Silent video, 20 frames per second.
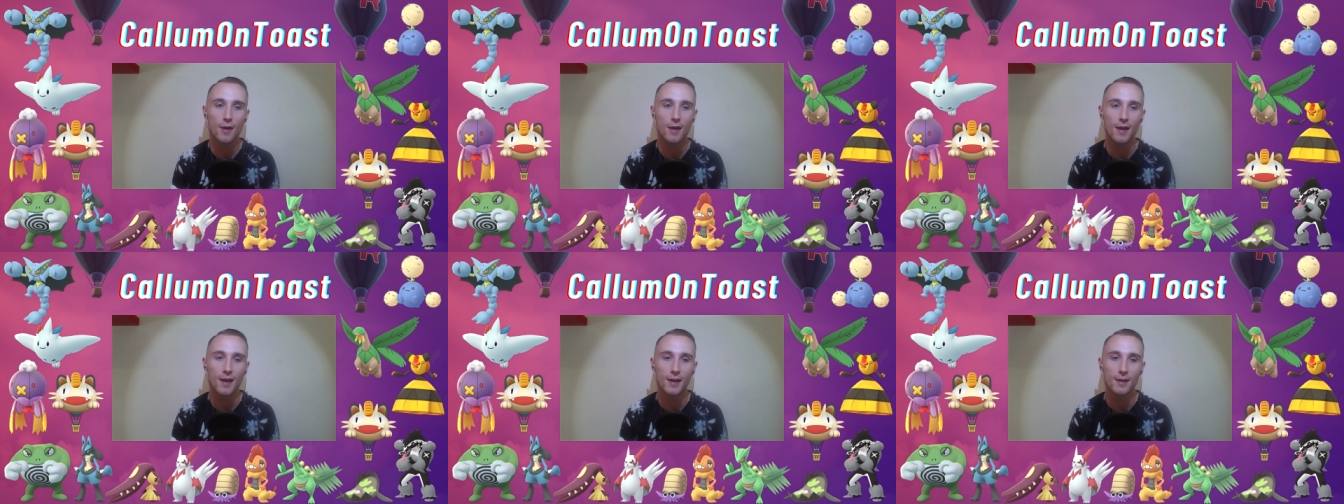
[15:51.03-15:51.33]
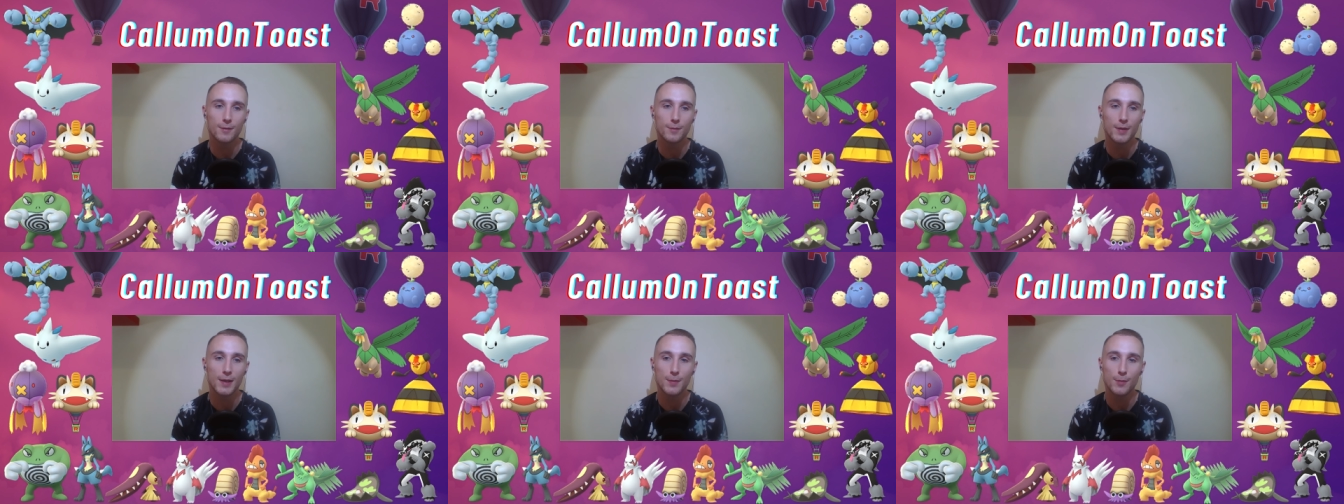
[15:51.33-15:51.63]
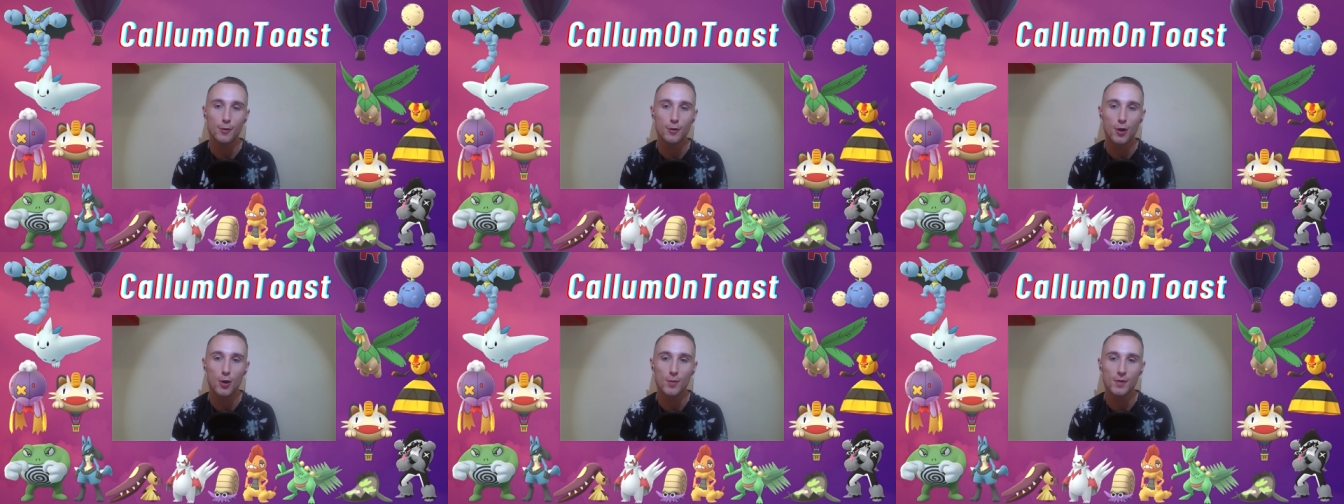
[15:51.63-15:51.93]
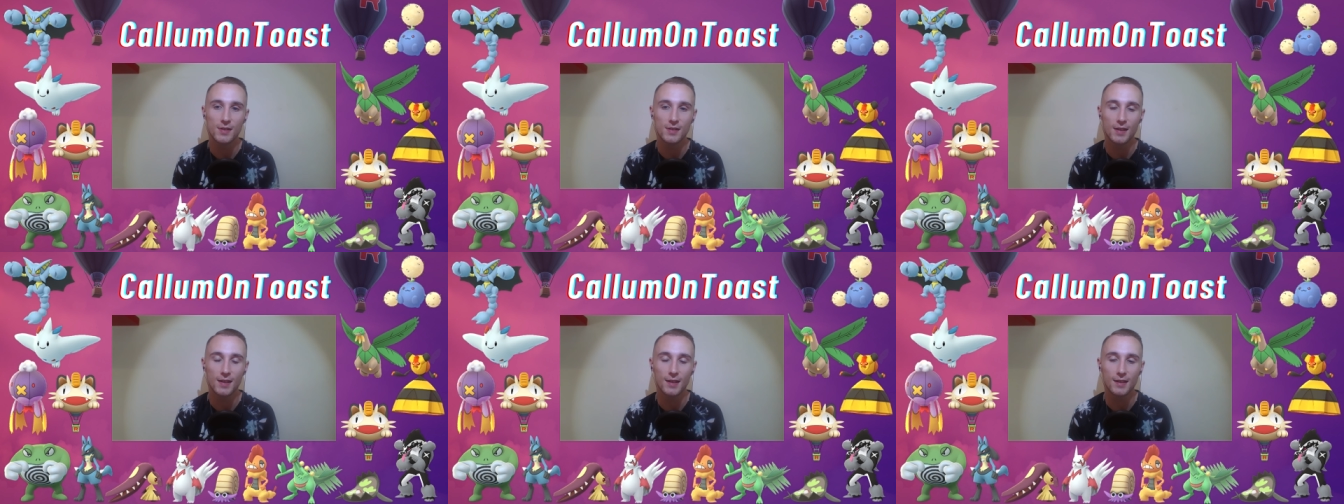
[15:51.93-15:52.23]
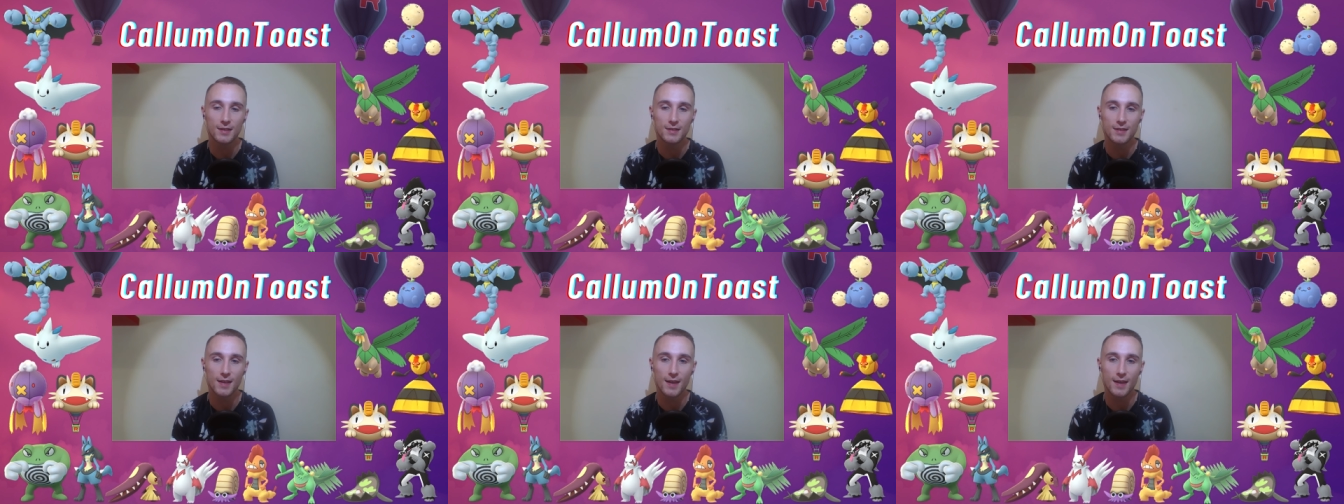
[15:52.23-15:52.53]
I had people
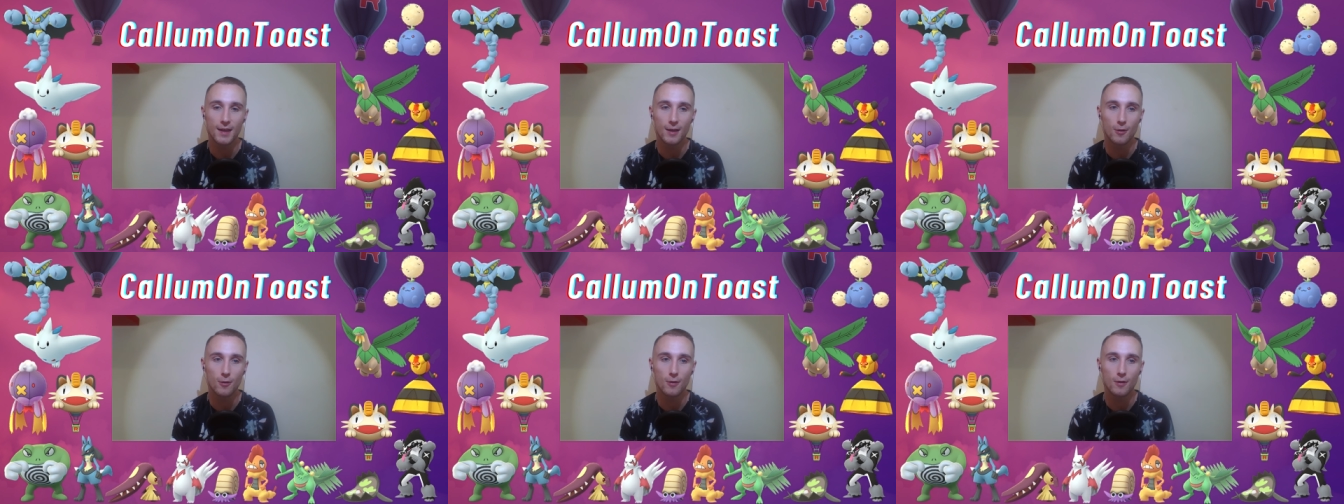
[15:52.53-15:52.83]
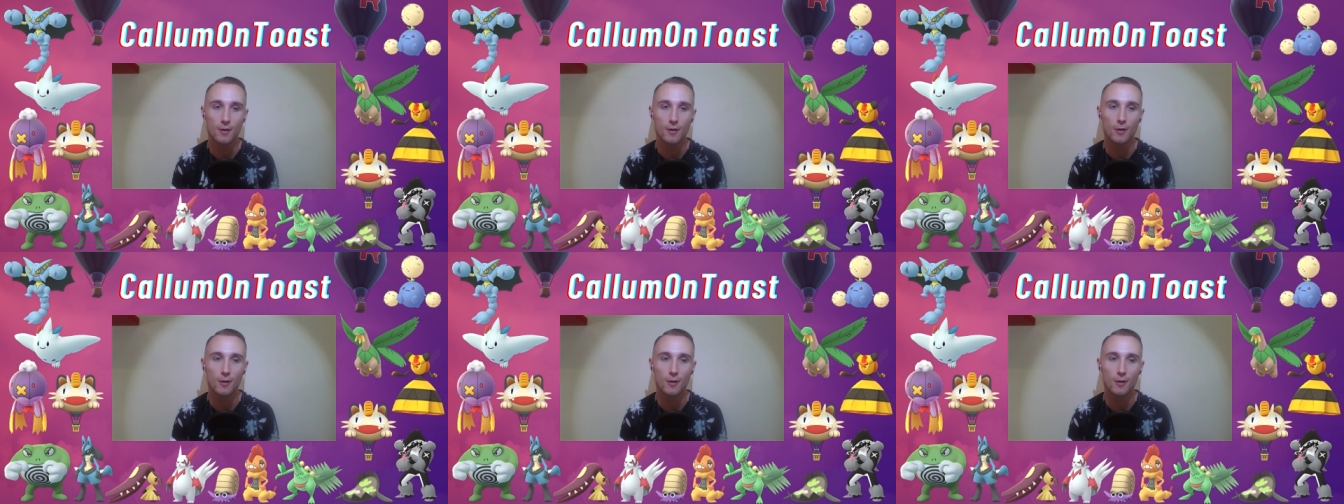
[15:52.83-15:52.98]
commenting saying,